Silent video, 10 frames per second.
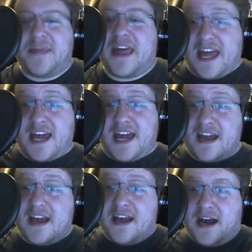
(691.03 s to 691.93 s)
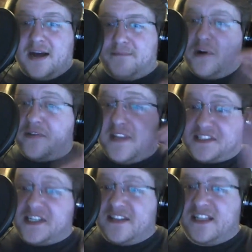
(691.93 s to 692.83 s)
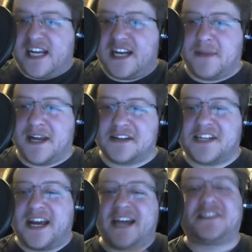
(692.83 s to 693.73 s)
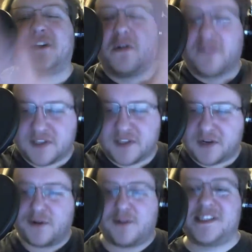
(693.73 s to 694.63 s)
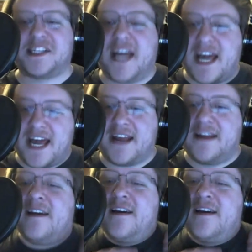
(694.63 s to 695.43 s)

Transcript: hey, put this in the database, it has to go over to the kernel and say, hey,